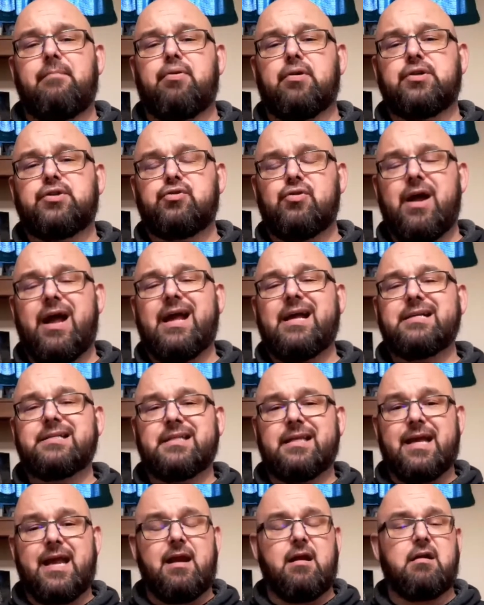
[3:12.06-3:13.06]
portrays
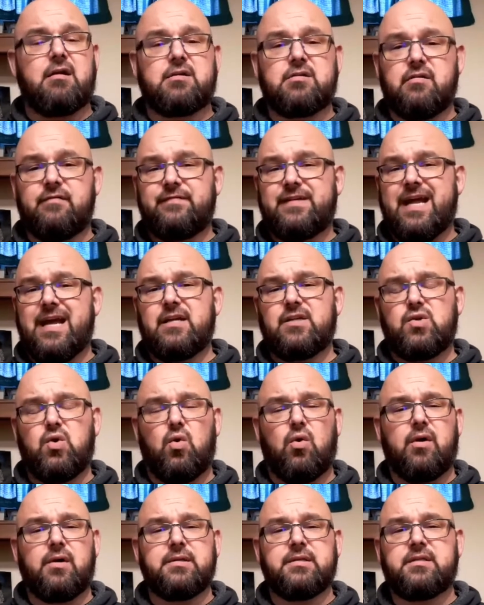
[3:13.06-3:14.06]
the character of Dan
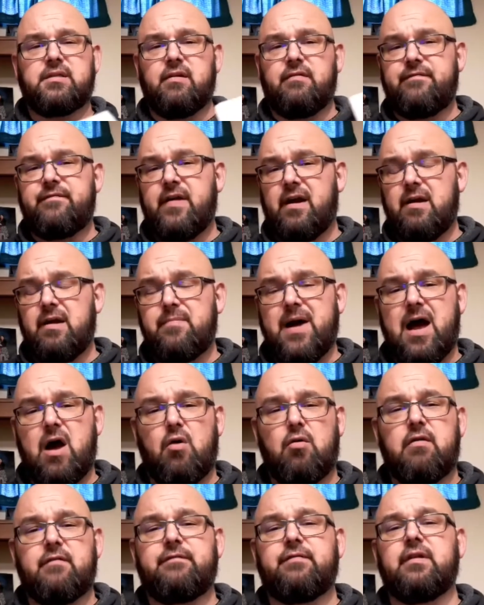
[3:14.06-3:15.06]
Torrance very
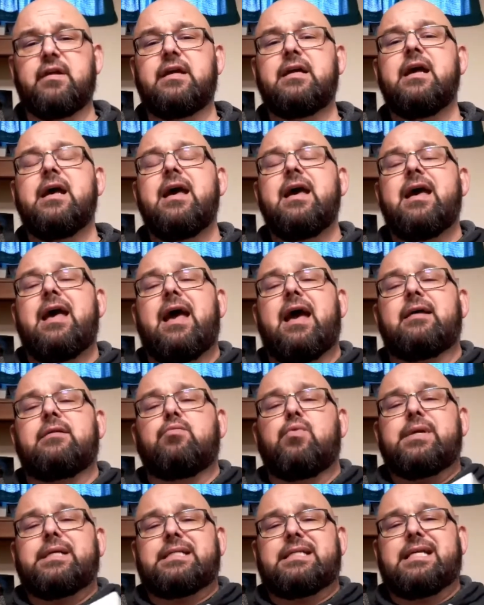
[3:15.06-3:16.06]
powerfully, and
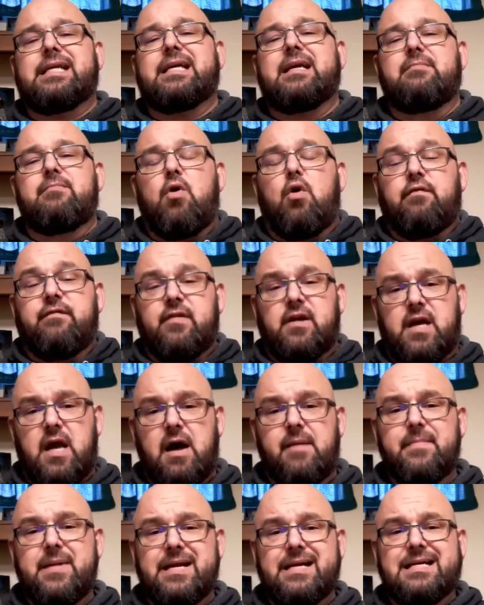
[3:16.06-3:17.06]
we see him
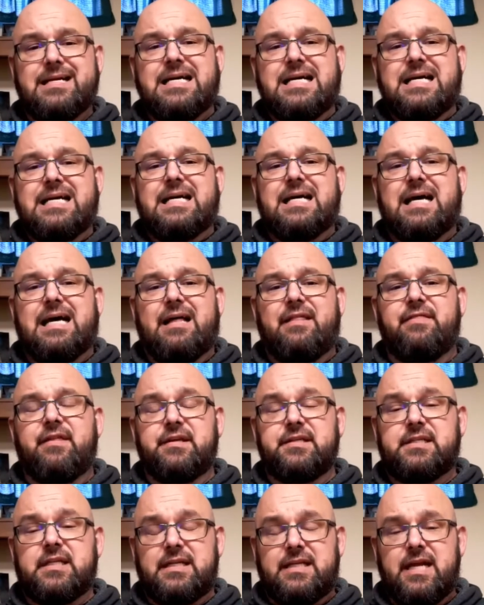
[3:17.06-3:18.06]
overcoming
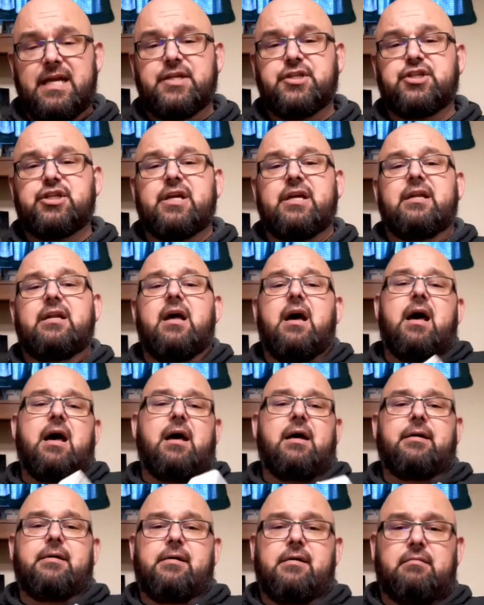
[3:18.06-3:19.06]
this addiction.
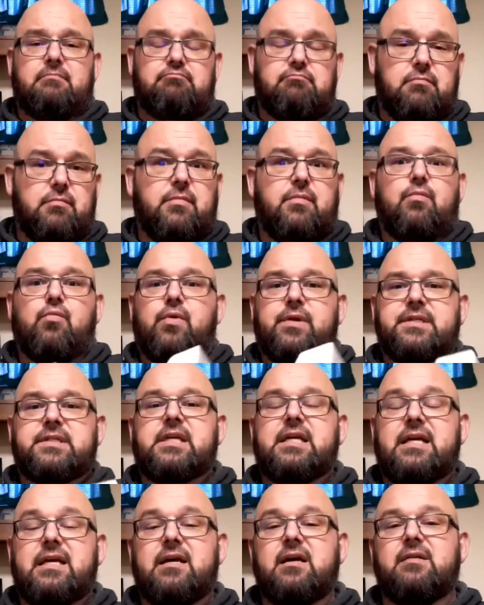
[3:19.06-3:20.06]
We
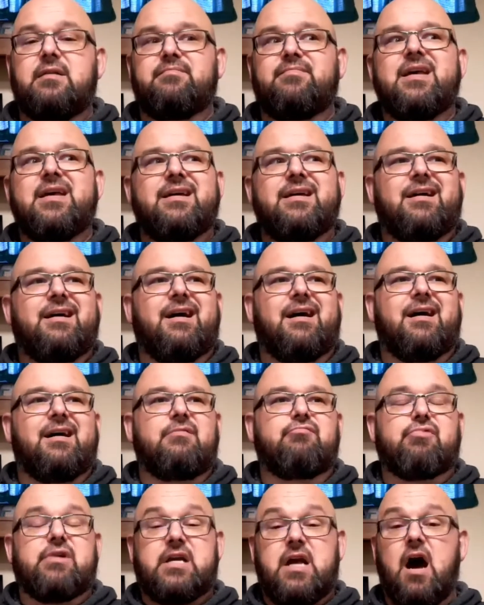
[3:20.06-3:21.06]
see him
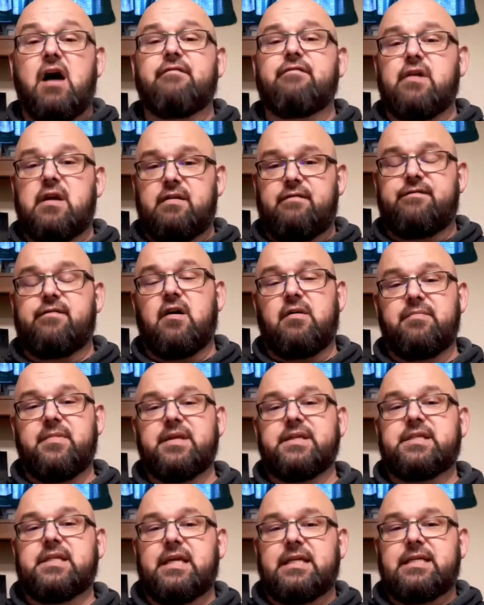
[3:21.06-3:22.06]
recovering from
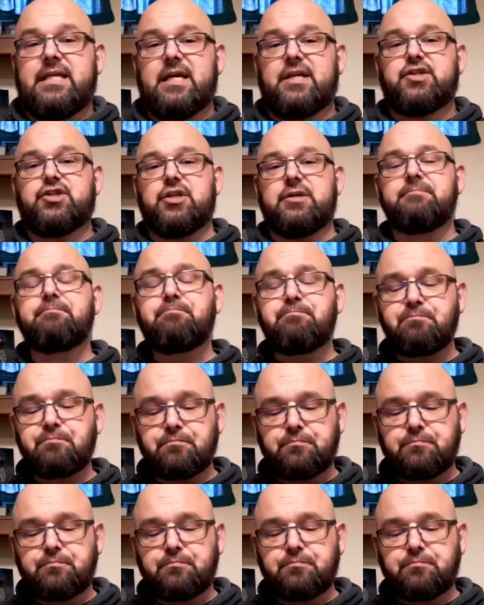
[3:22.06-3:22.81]
this addiction